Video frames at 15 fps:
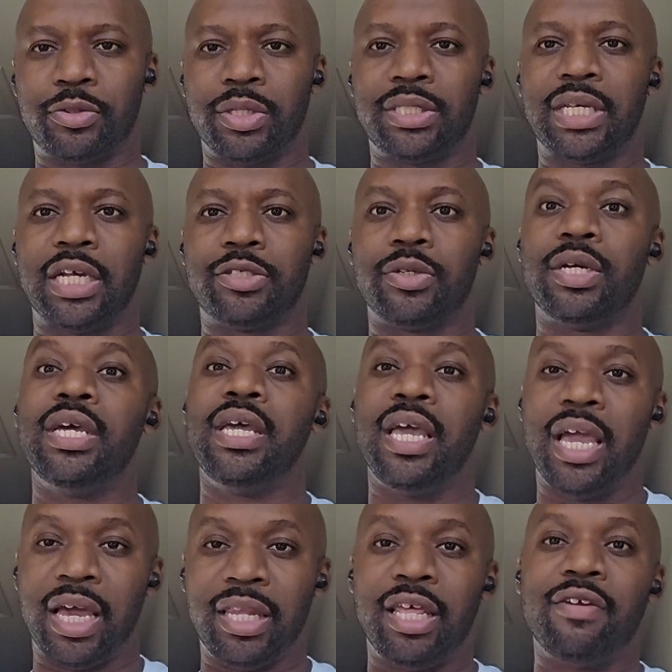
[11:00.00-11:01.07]
et cetera.
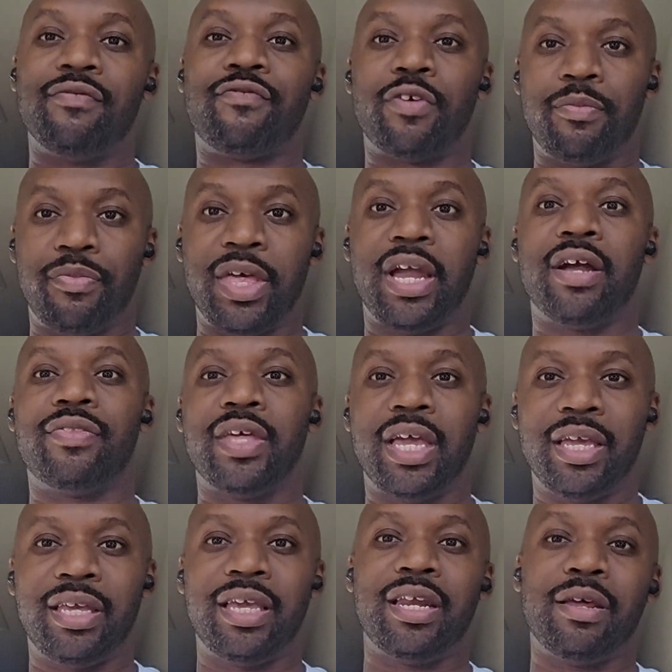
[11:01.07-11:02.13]
And then from there,
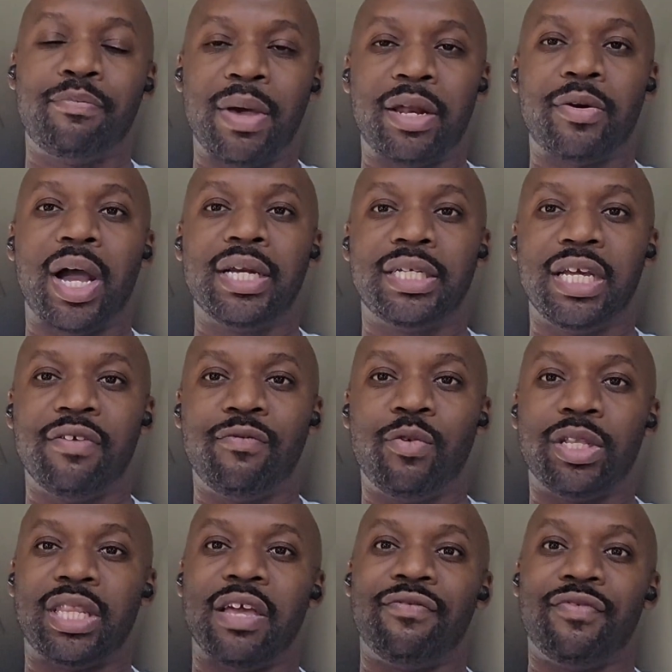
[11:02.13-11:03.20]
they get a better idea of
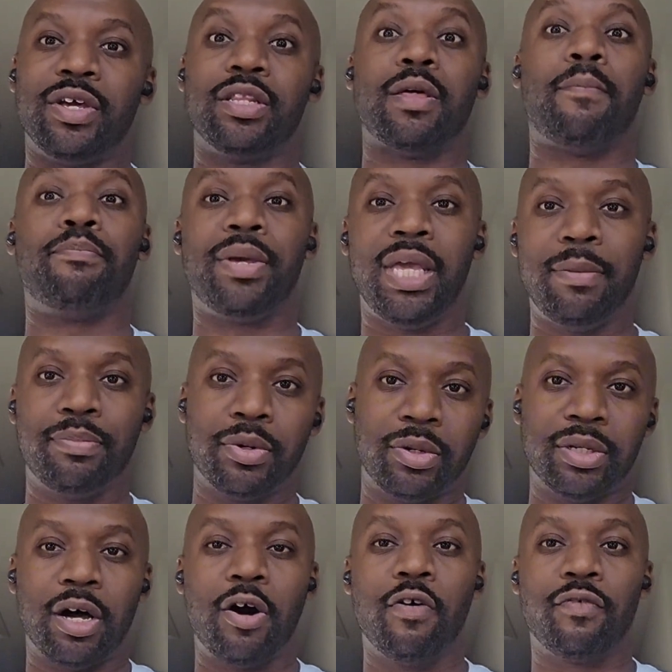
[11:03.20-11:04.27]
what they feel the
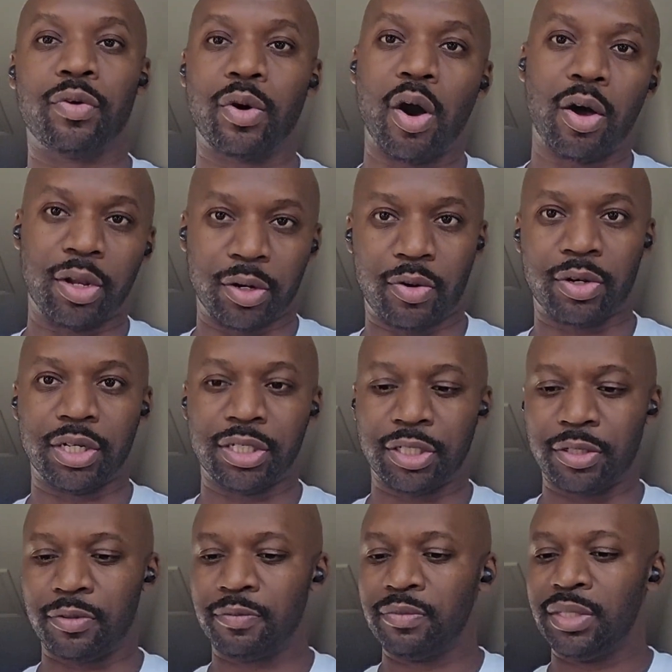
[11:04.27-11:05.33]
people overall are going to
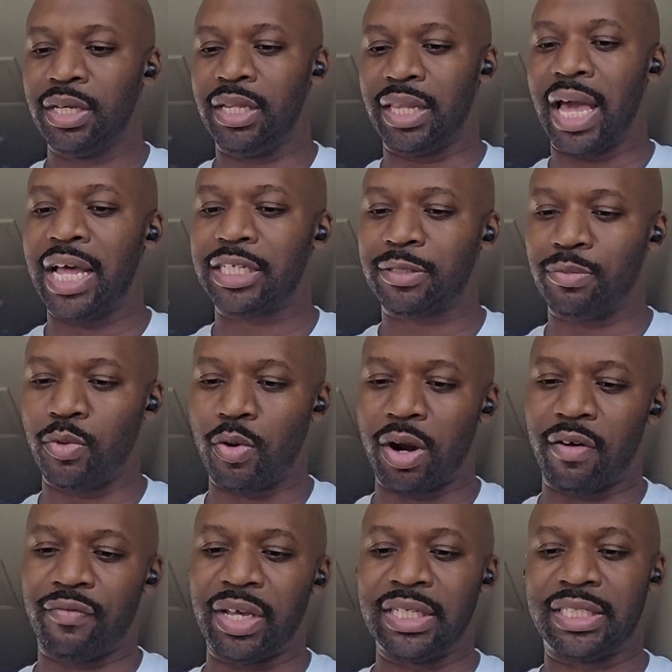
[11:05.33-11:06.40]
do. That's more
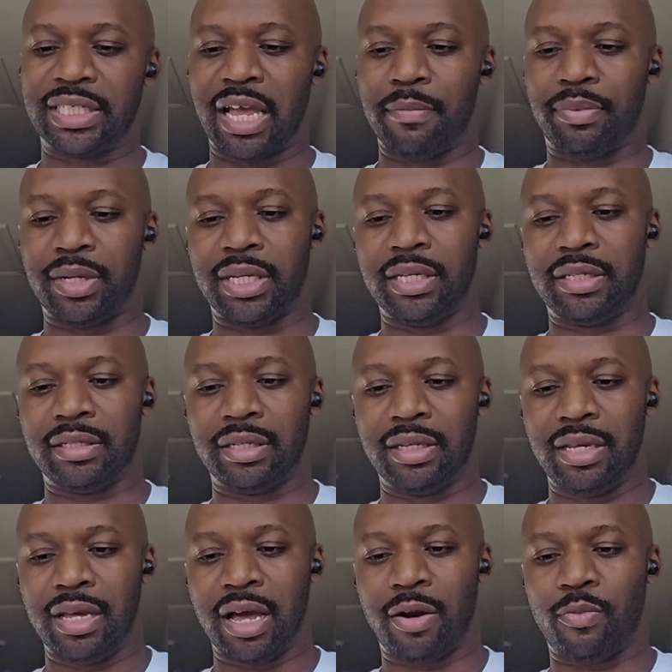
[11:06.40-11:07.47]
of a sampling,
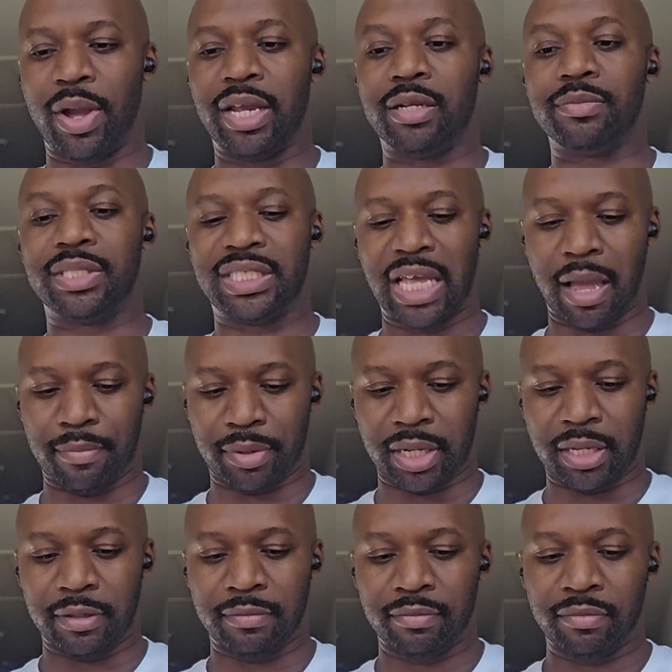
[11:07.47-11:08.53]
a random
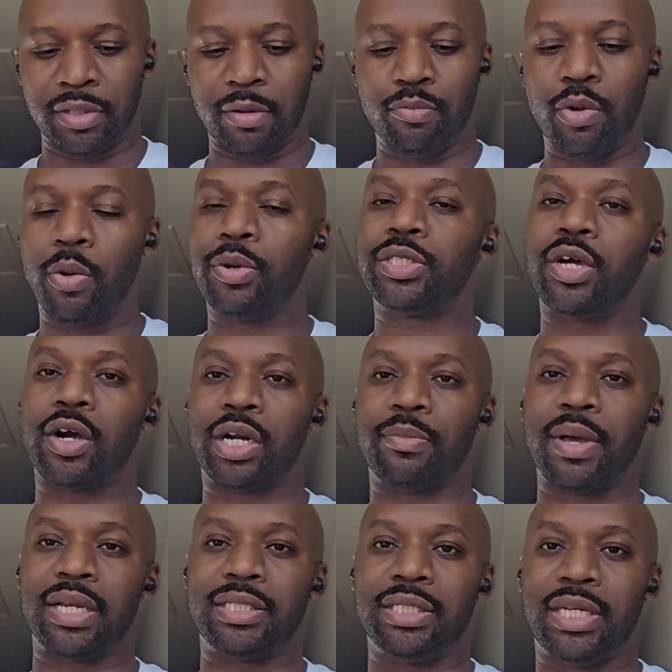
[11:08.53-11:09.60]
sampling. What we're talking
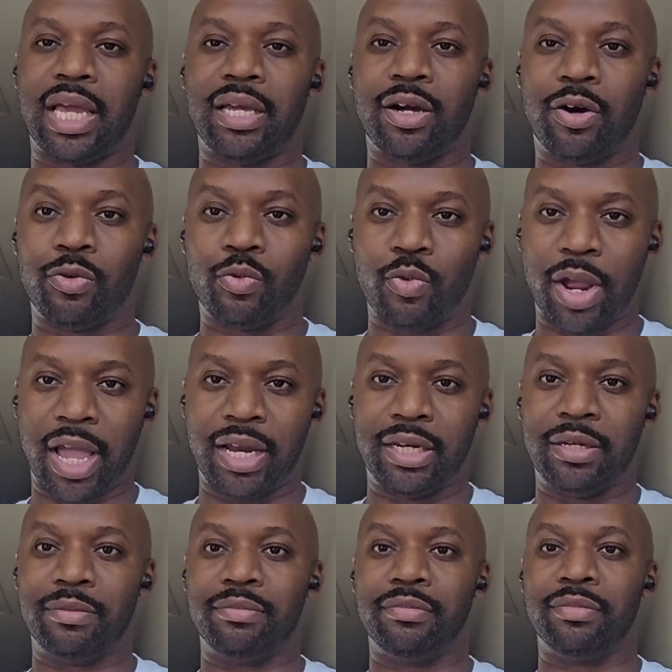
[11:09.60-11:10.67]
about today are
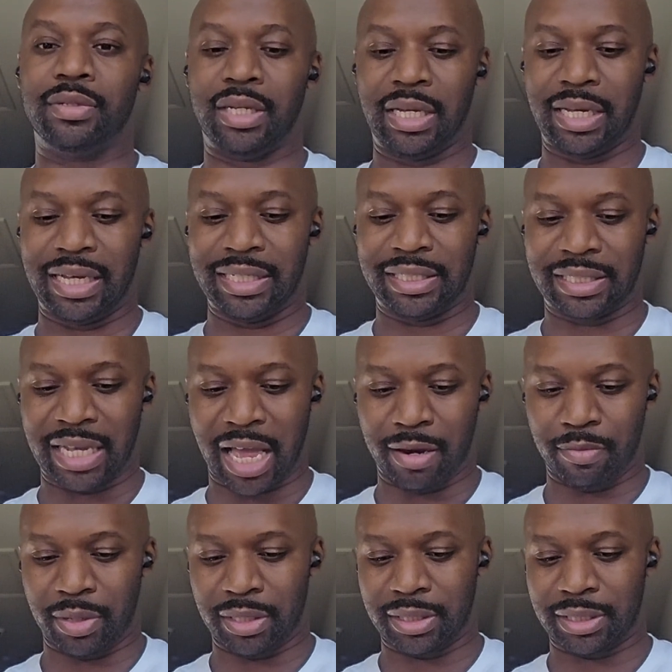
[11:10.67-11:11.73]
random
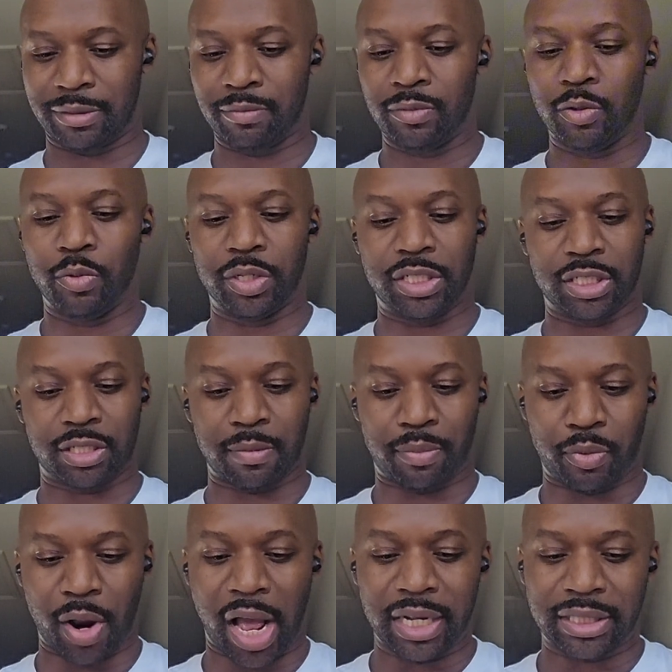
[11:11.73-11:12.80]
assignments, which is the
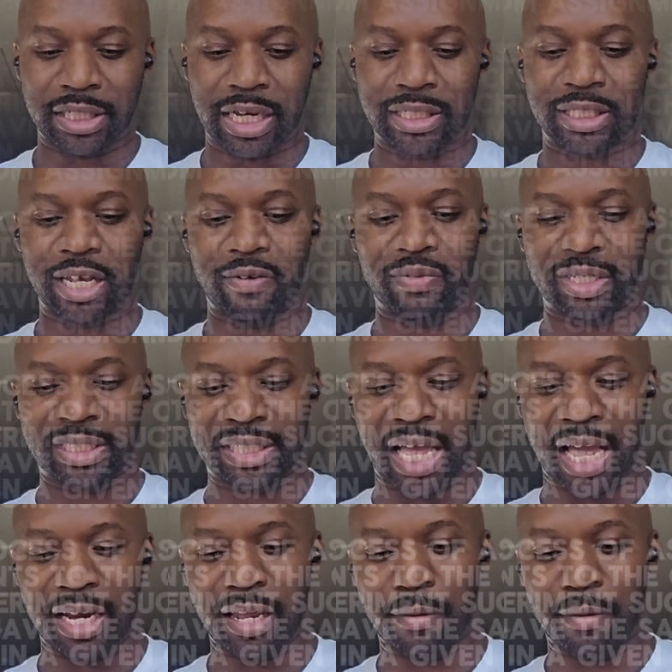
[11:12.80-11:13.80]
process of assigning